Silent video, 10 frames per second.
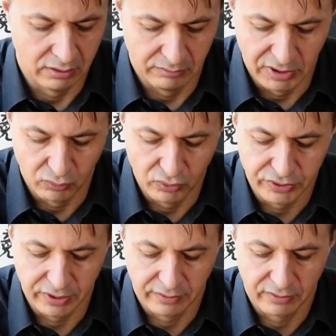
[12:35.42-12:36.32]
My
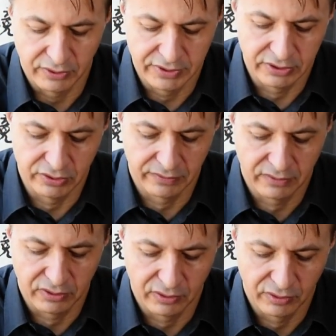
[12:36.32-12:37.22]
water is hot. I
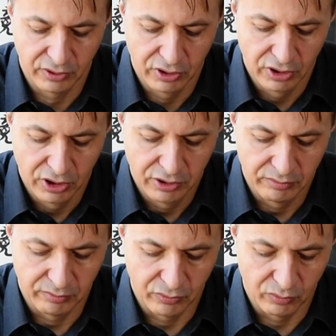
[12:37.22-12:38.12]
just
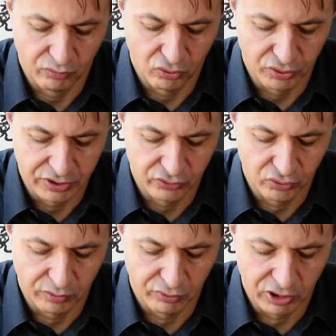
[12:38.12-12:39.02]
brought it
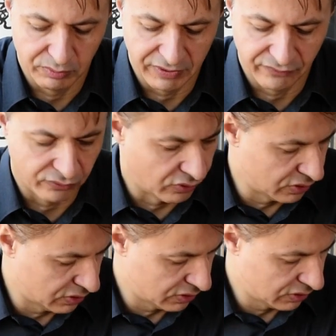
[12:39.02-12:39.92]
to a boil
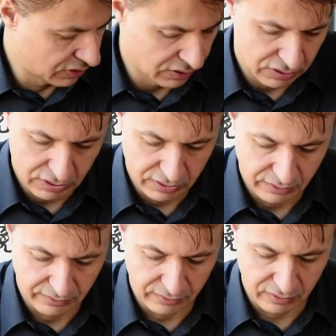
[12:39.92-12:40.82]
before
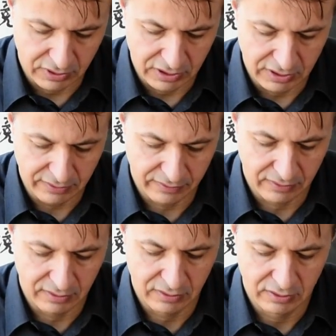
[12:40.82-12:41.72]
the
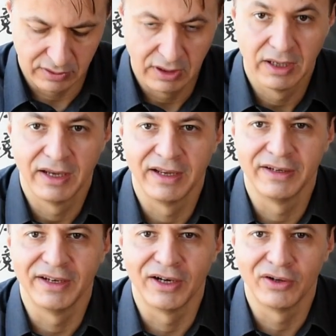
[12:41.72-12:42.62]
class,
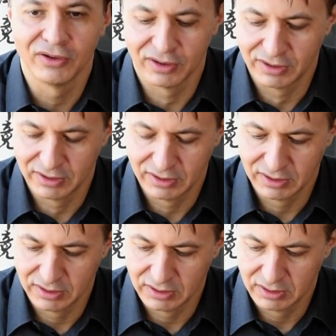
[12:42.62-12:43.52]
and now,
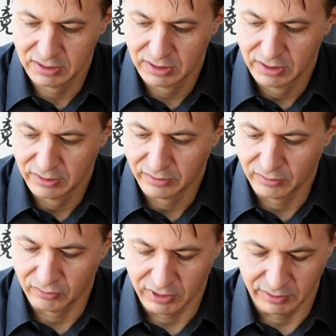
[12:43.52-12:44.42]

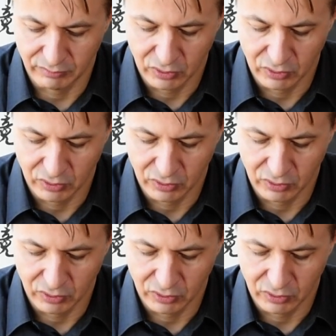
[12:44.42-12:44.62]
so I